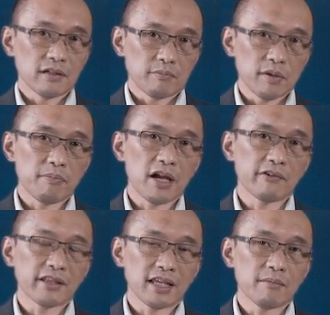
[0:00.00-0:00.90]

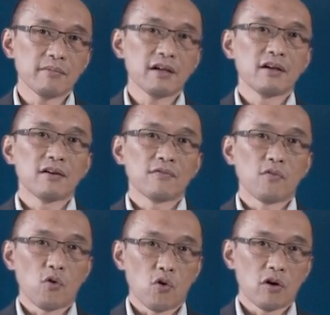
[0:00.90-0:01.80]
preparing them
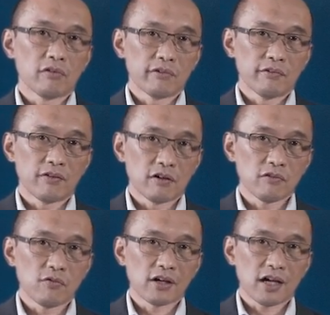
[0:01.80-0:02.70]
for referral
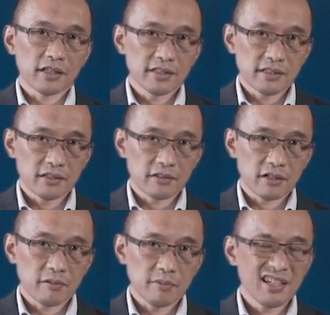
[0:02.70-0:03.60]
for CAR T-cell
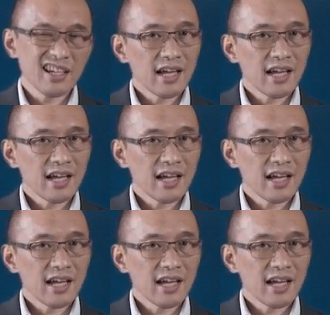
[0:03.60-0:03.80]
therapy